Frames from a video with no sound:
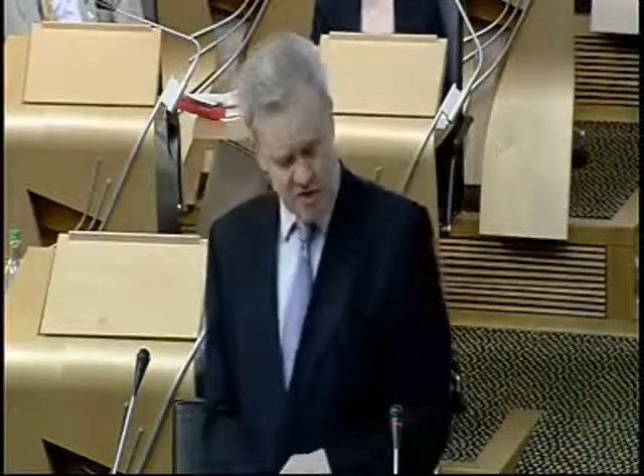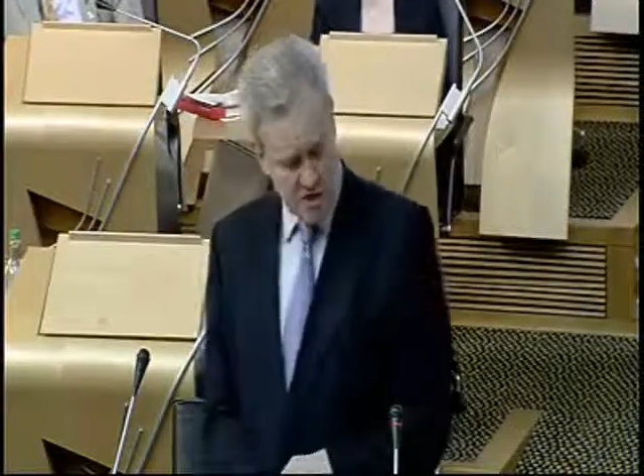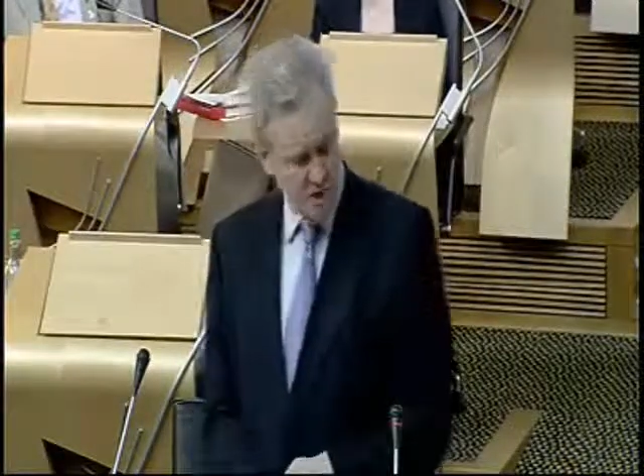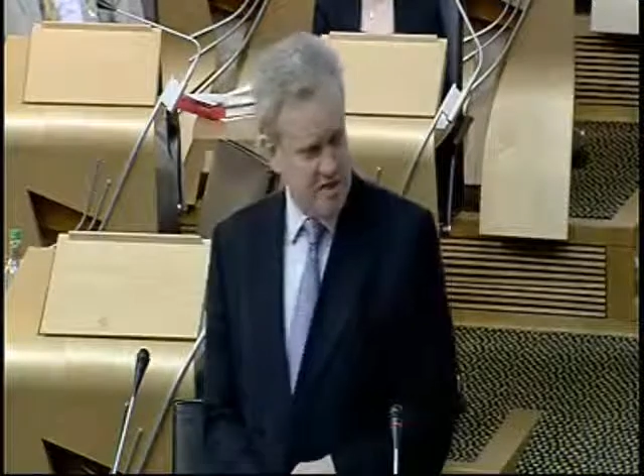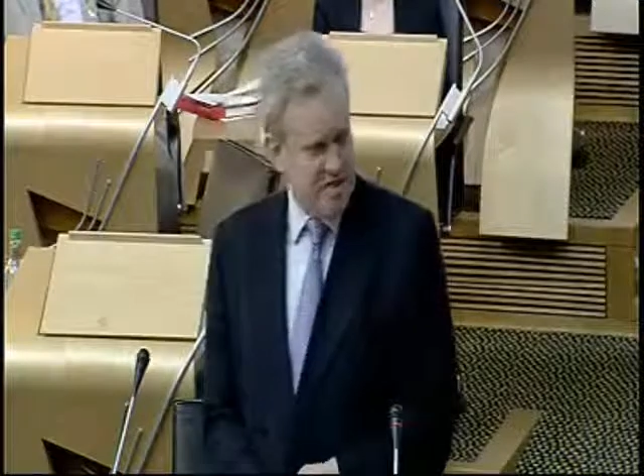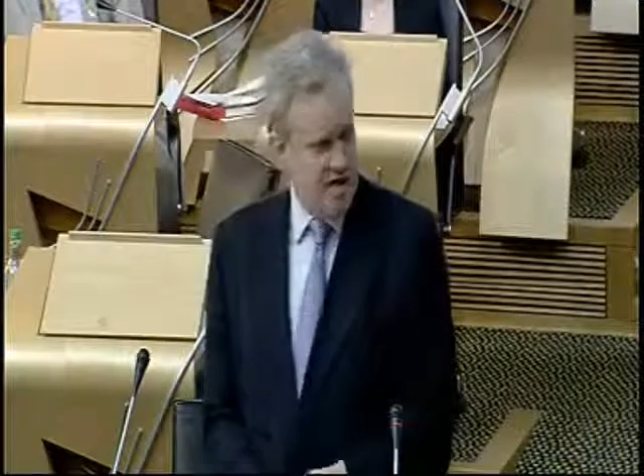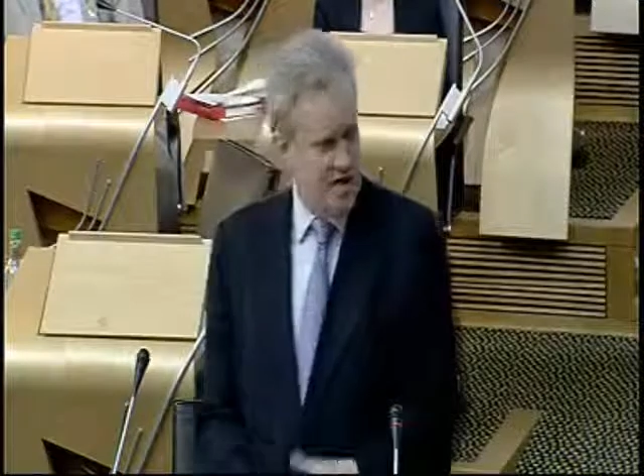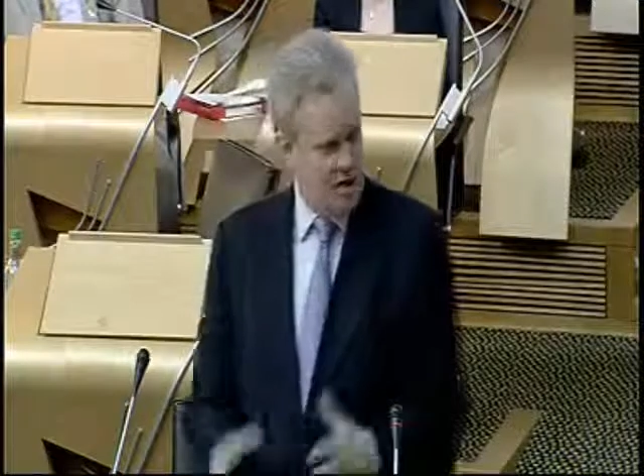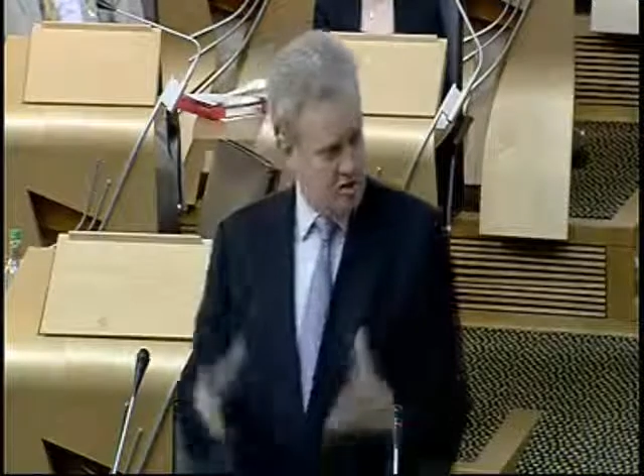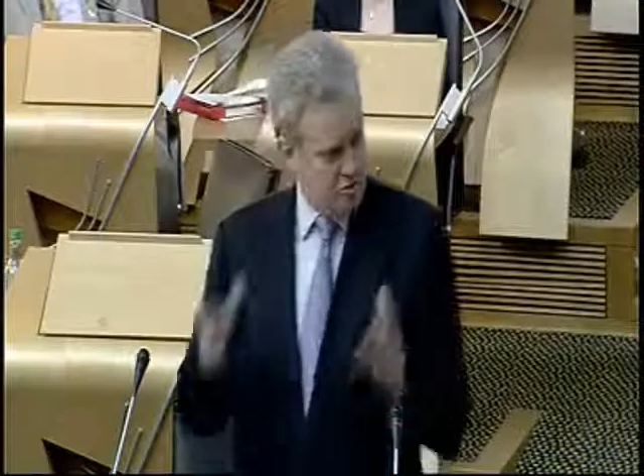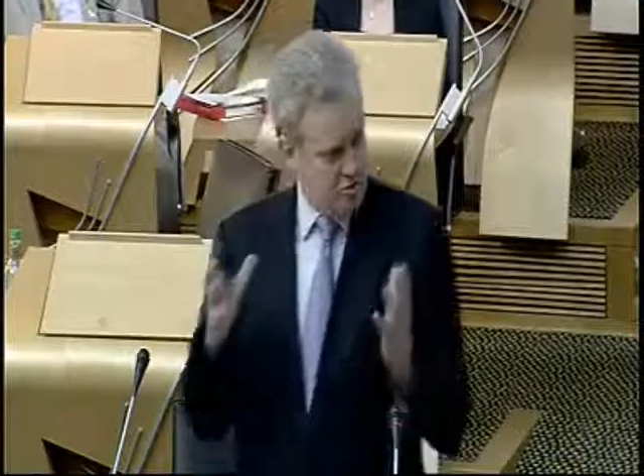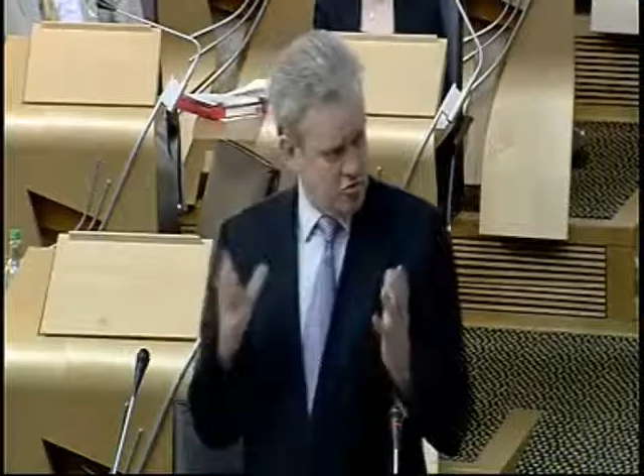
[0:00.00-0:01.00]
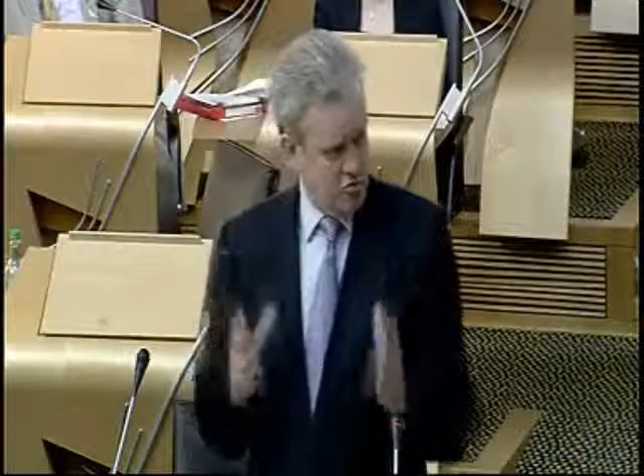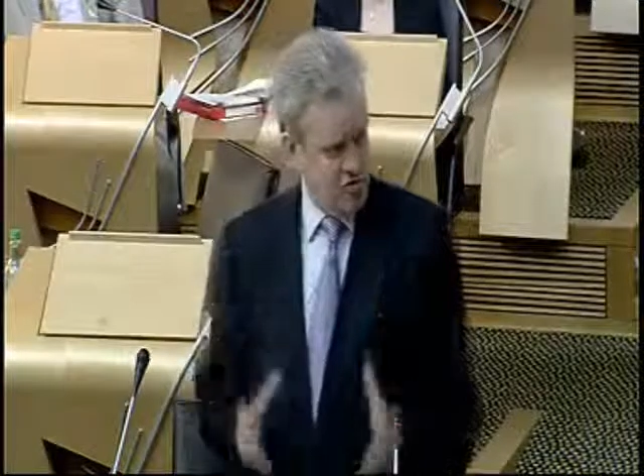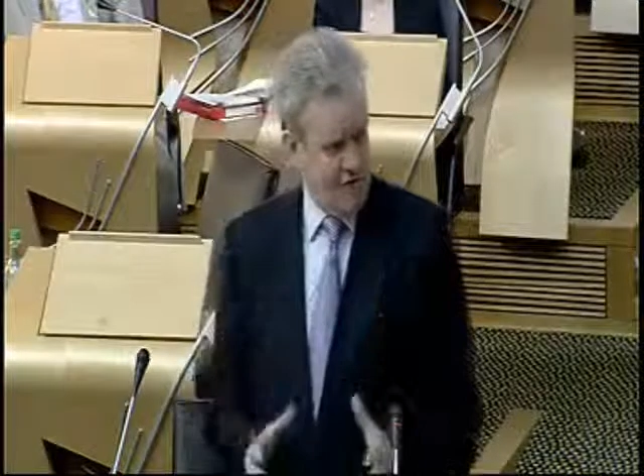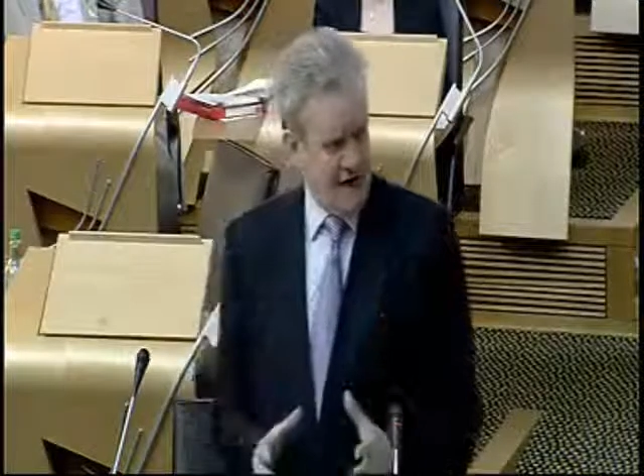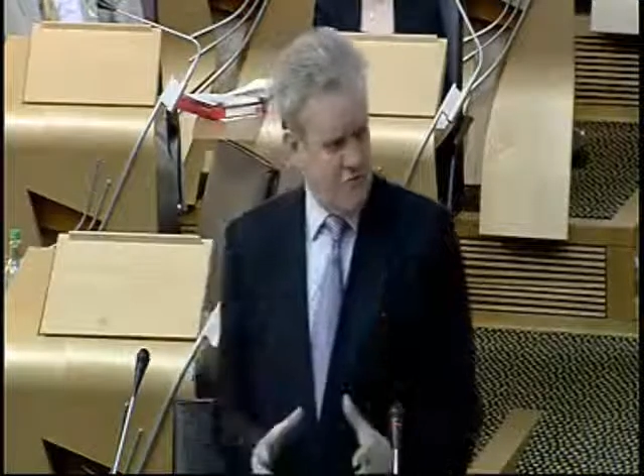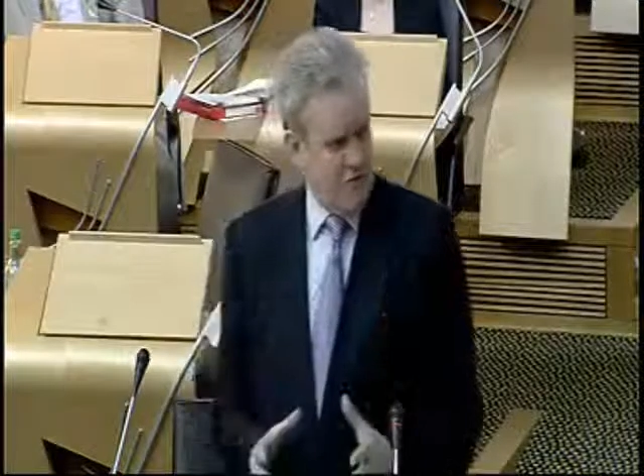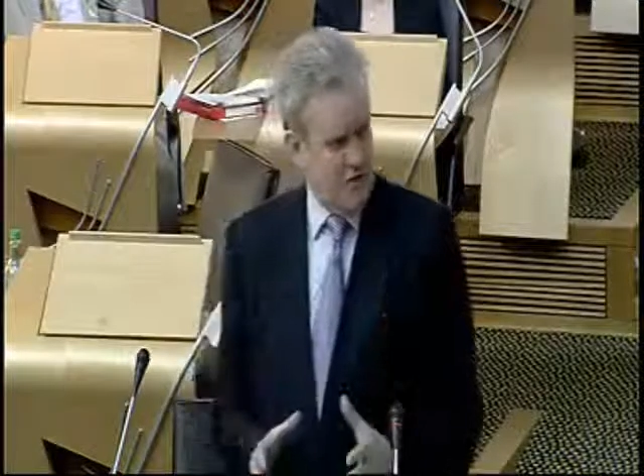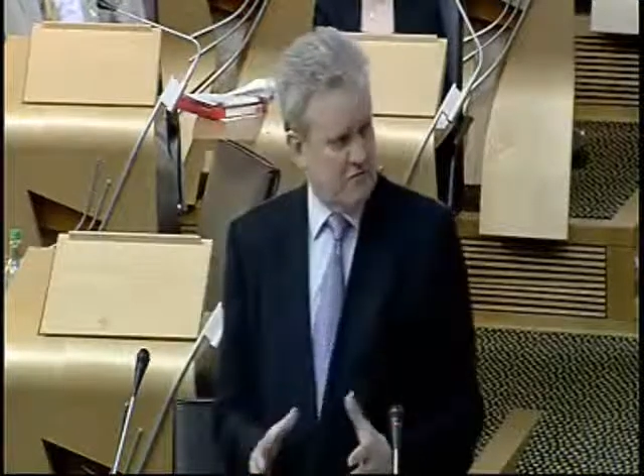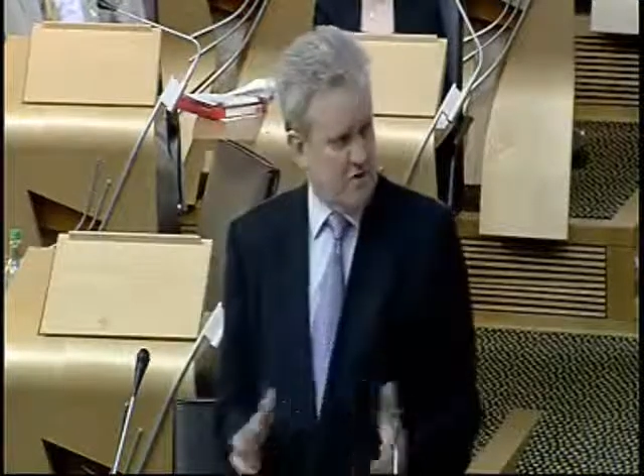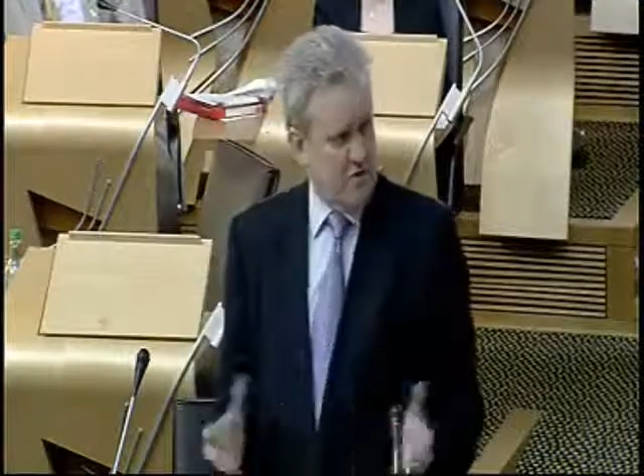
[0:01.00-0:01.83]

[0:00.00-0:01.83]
cities to the network.